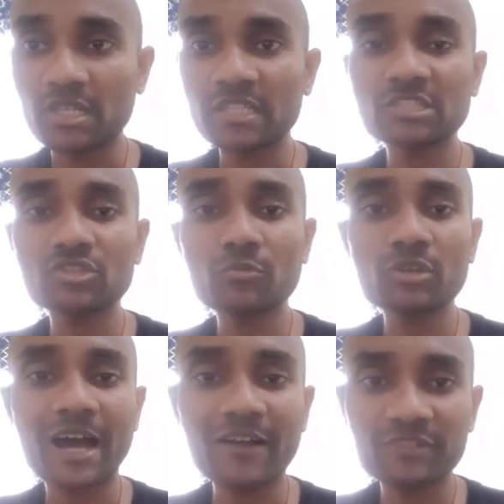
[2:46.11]
let's assume
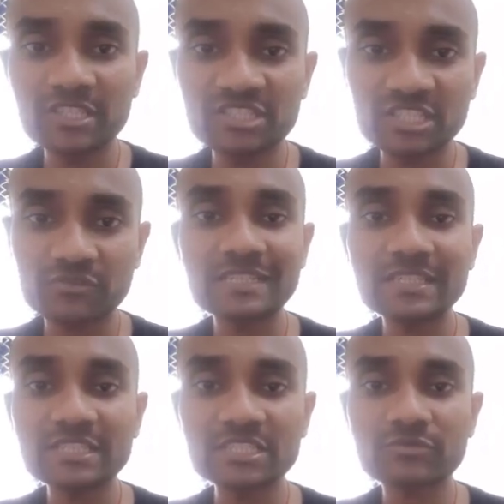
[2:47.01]
we have
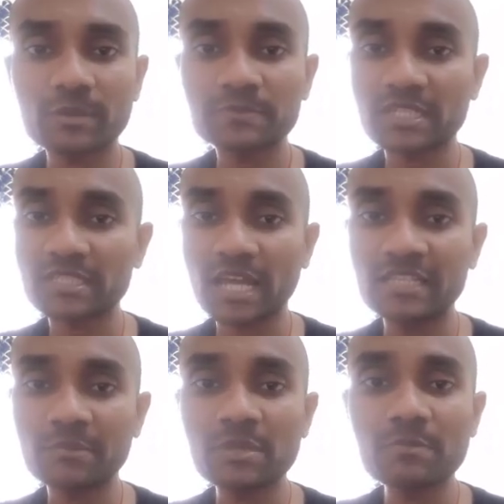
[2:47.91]
dentist website,
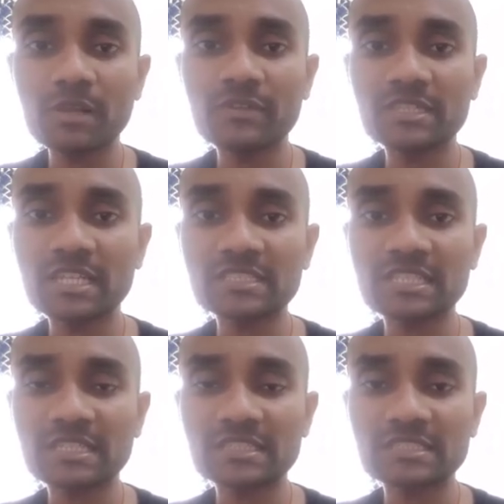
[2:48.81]
and the people when they
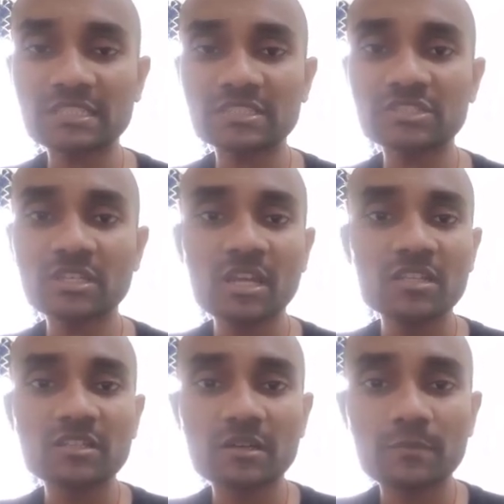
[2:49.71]
say search
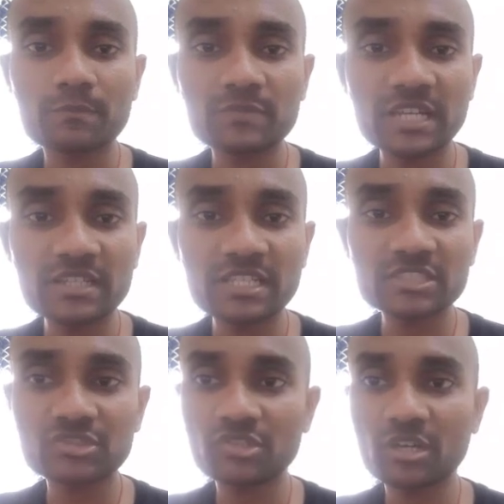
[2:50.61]
the
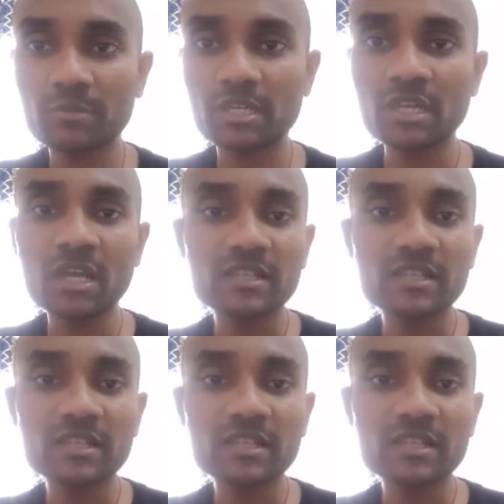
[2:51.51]
dentist near me,